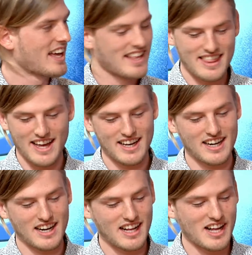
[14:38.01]

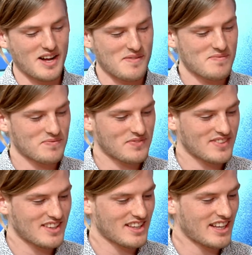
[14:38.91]
Monopoly.
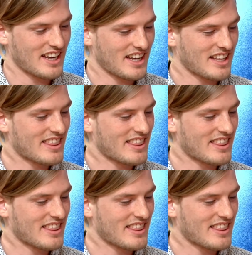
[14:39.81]
I know this